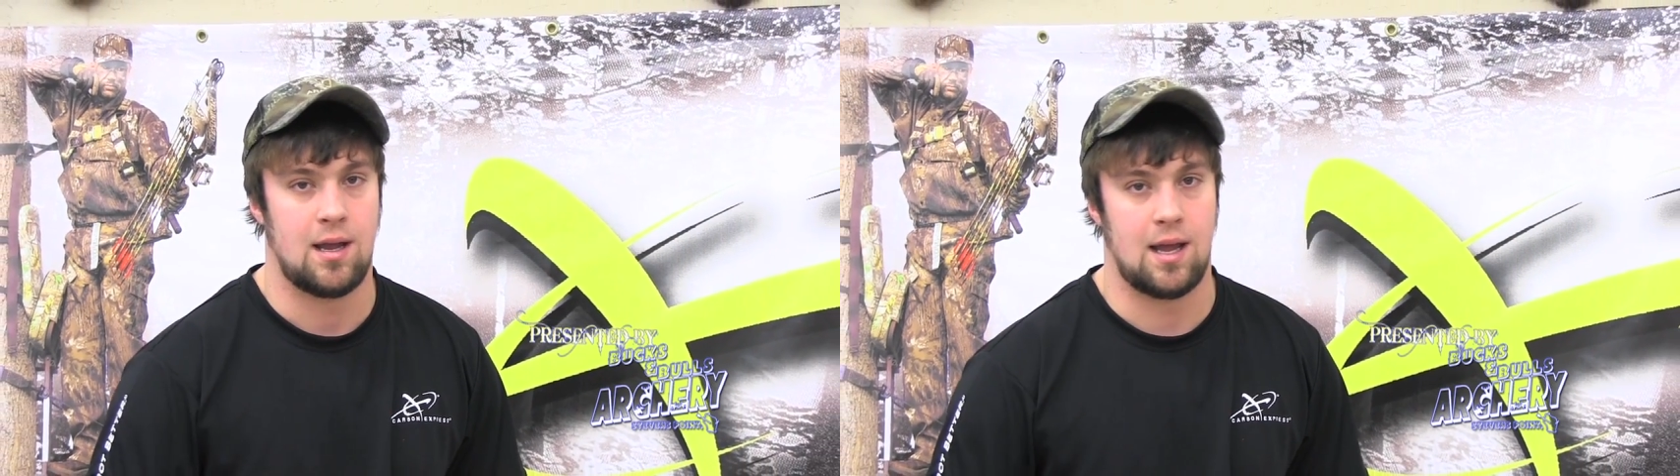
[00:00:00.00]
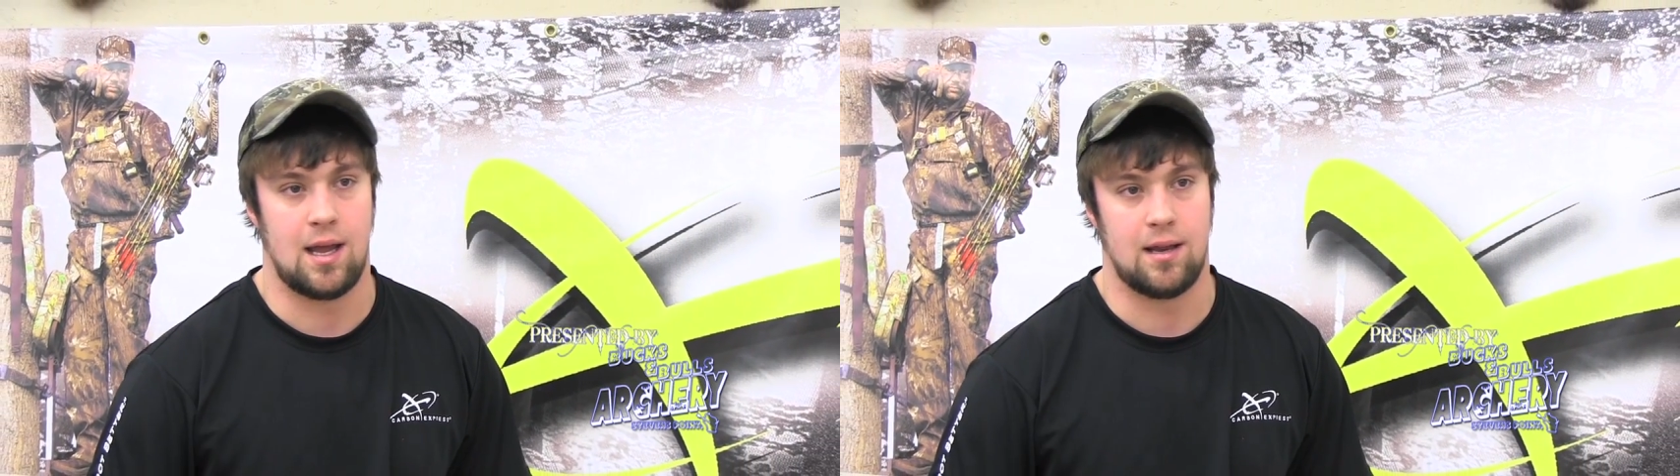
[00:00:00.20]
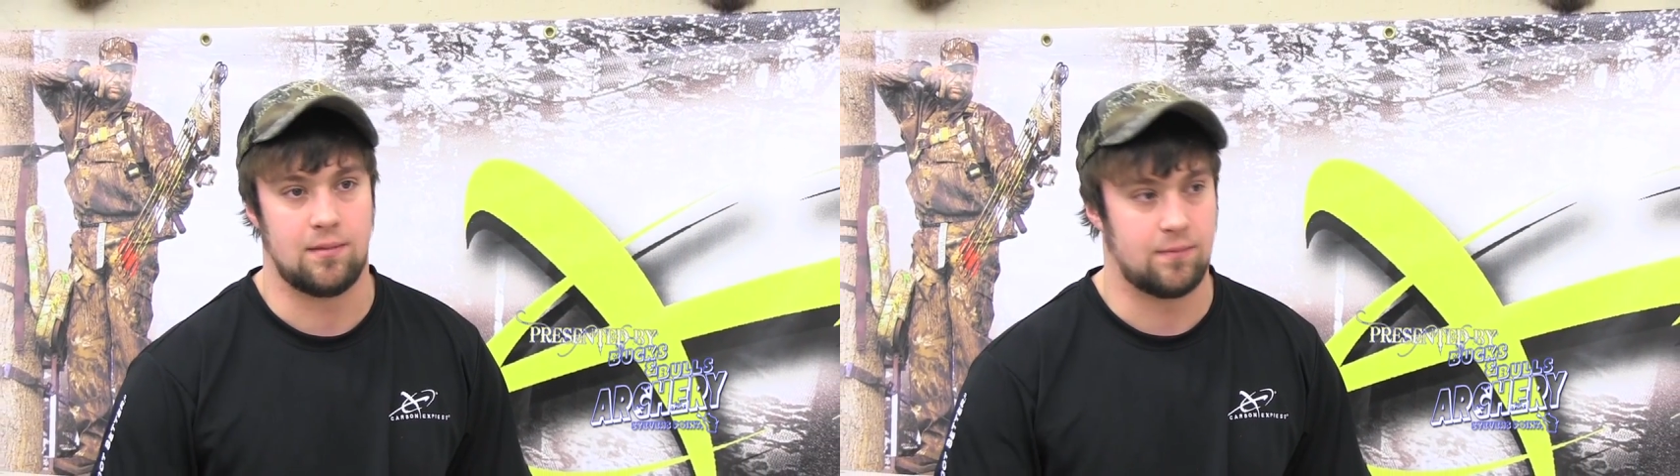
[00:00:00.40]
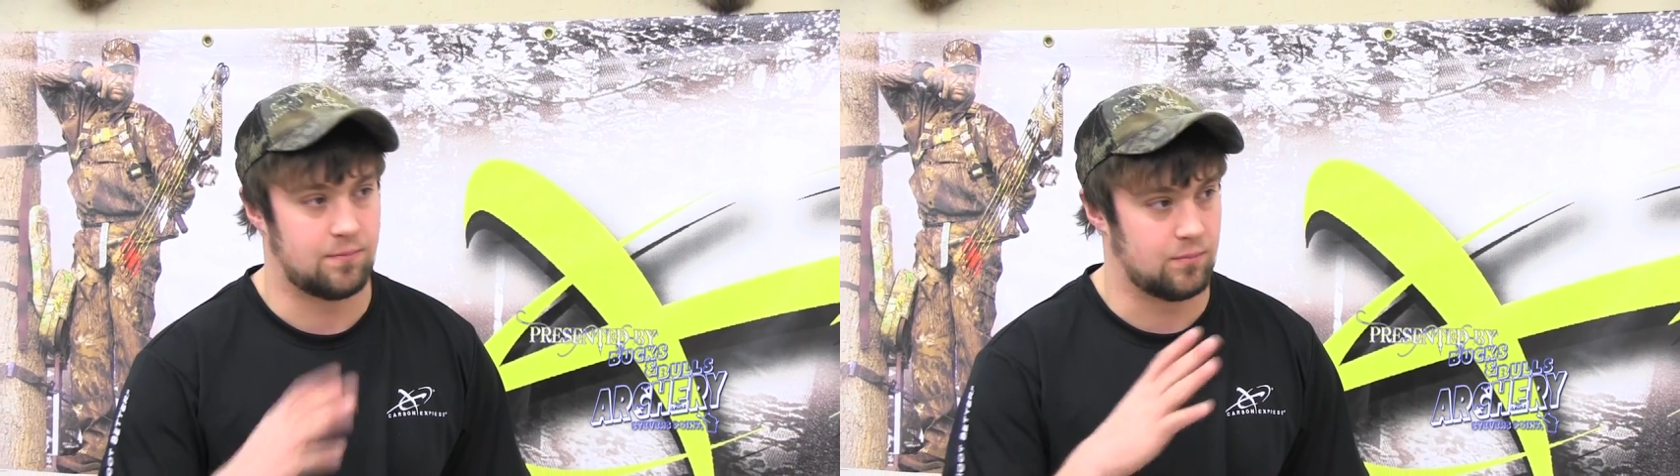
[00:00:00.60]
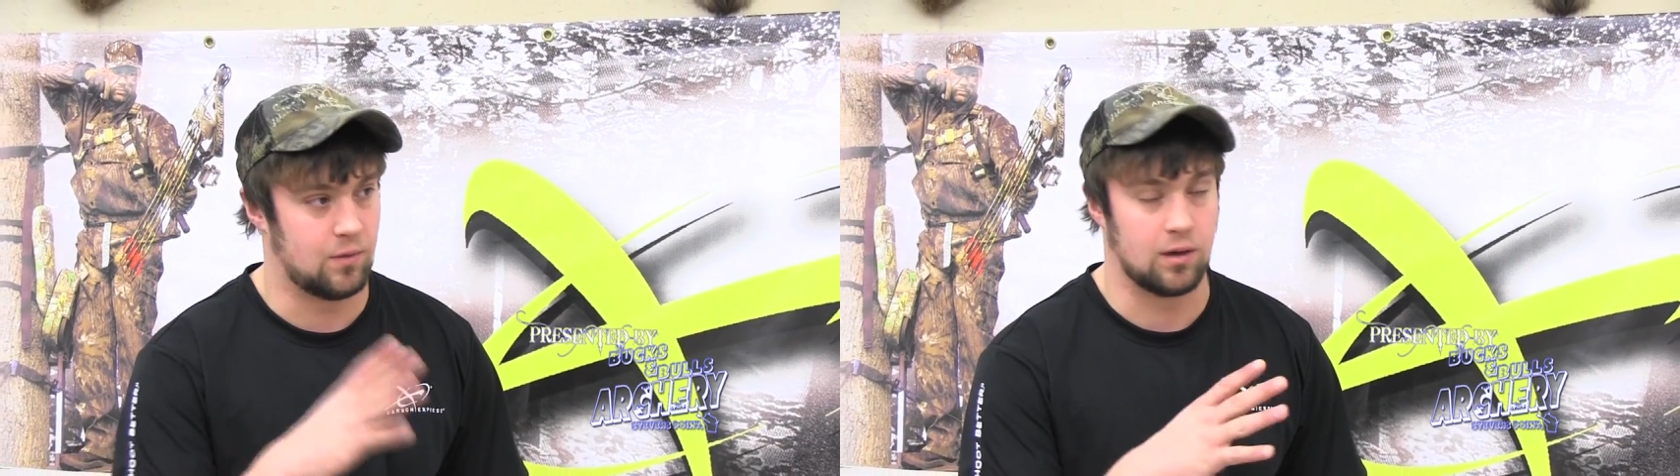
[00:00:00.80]

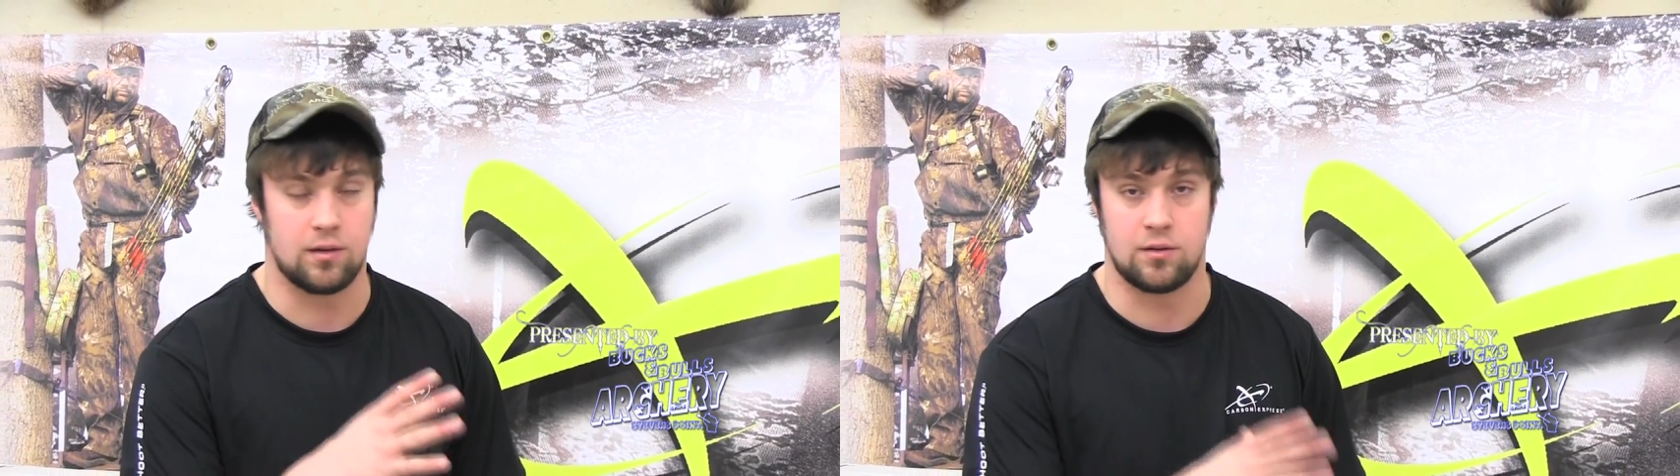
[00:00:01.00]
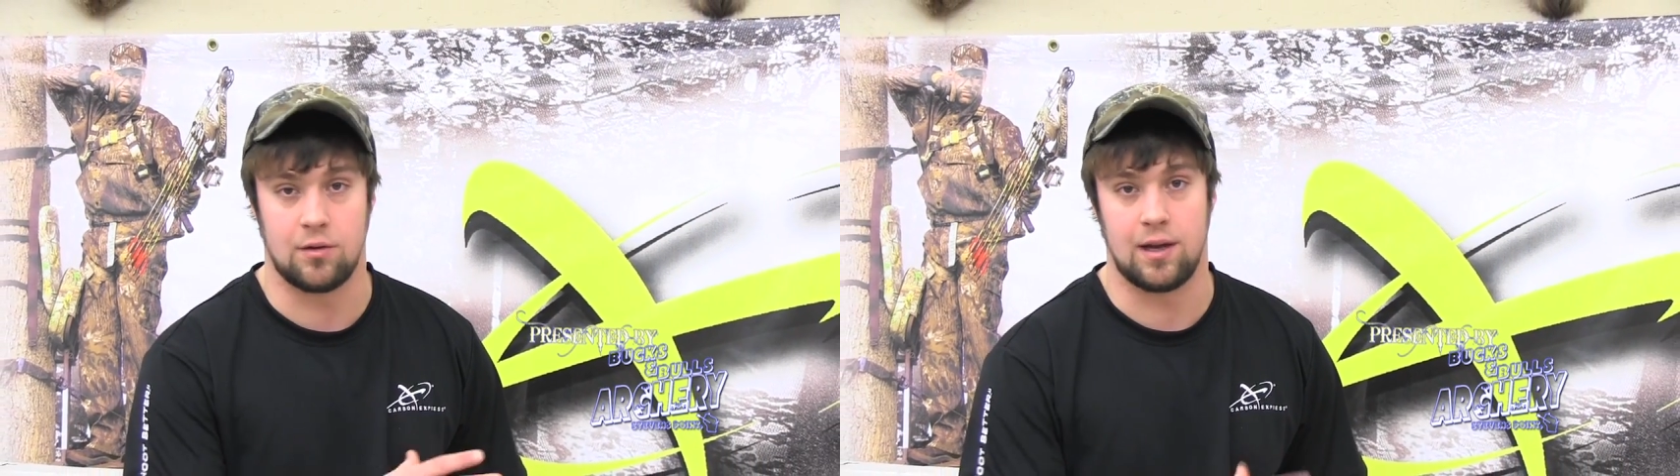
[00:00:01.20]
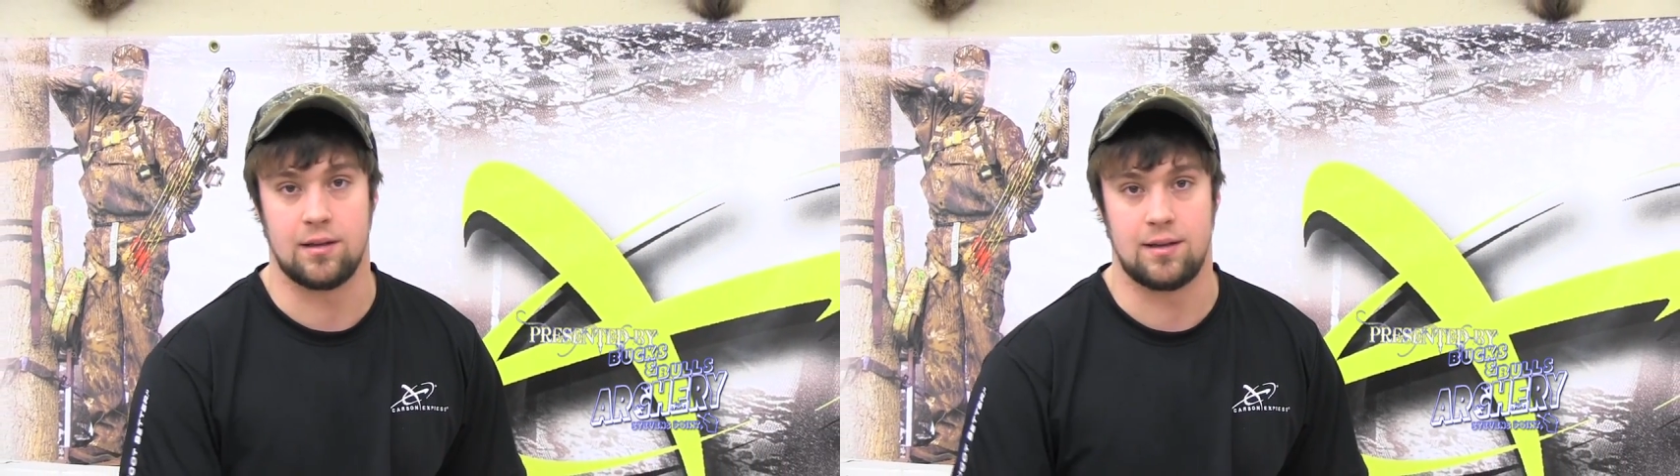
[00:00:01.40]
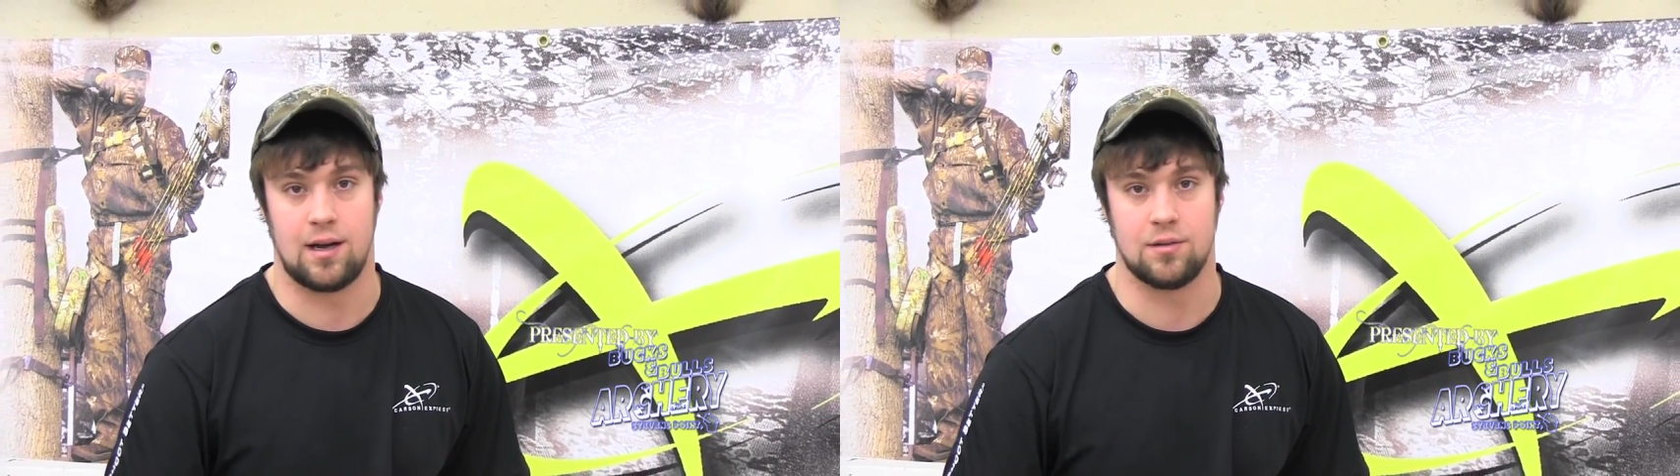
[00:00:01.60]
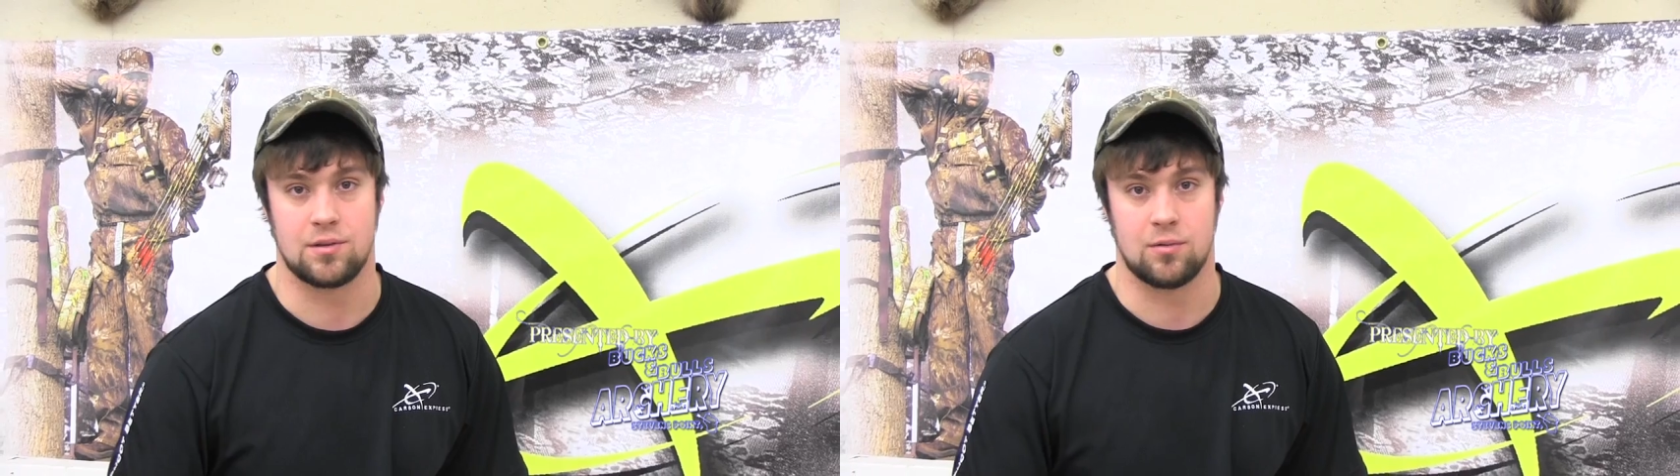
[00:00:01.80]
and look directly down.